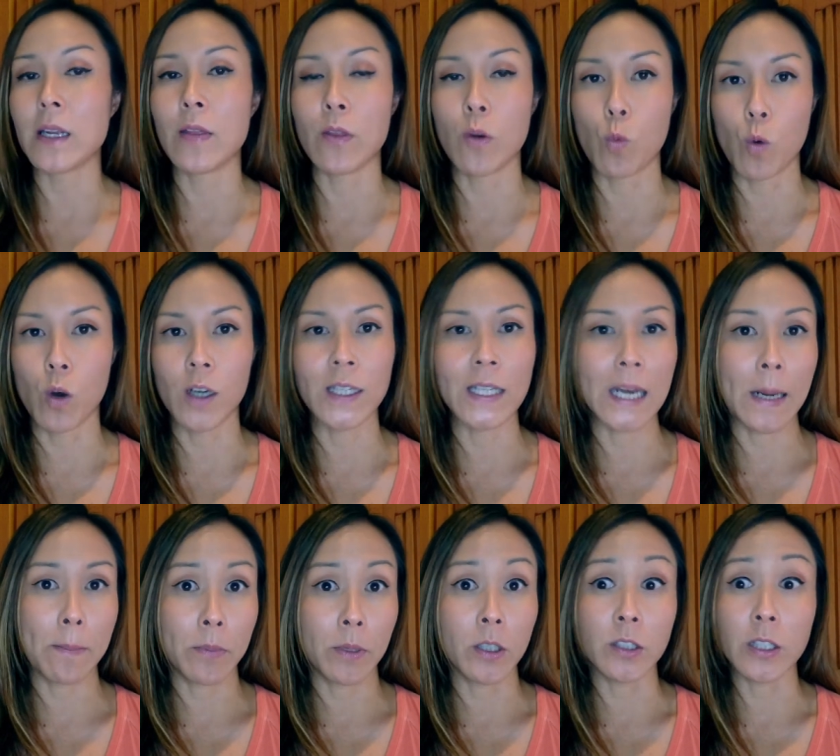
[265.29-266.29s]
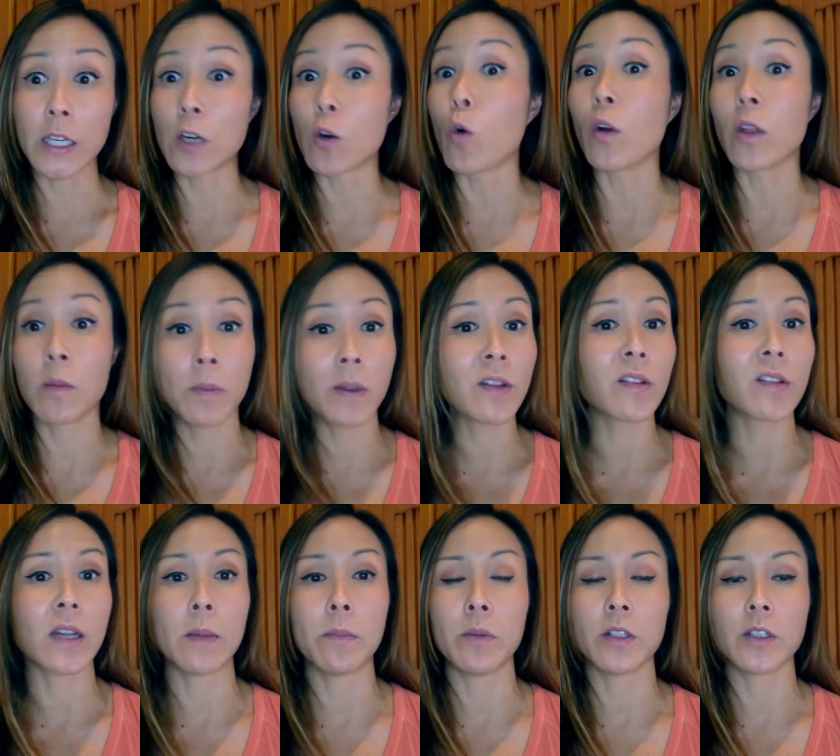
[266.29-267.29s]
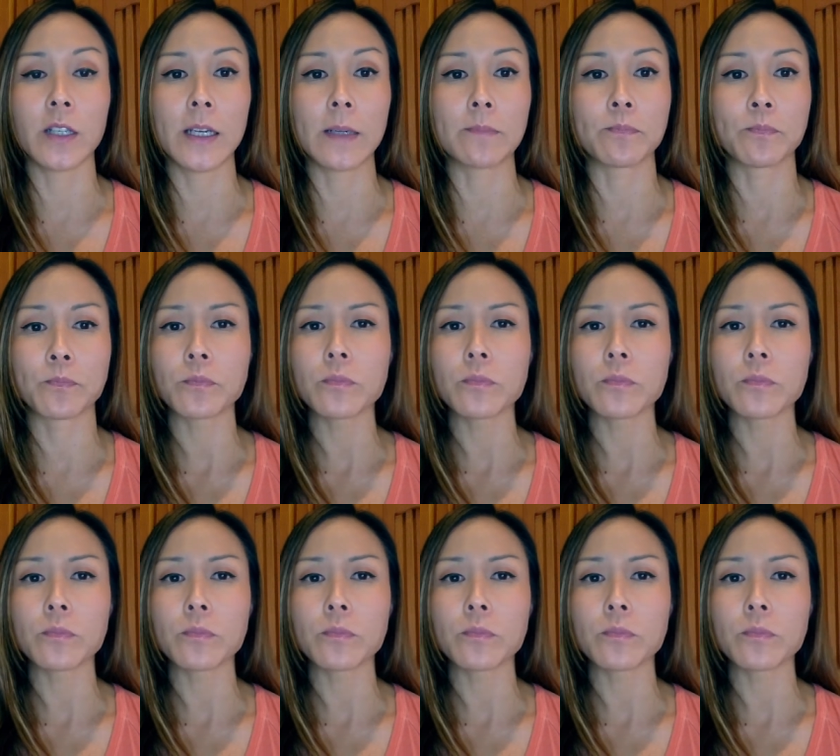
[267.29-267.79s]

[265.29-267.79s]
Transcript: in the work that I'm building or the business I'm building?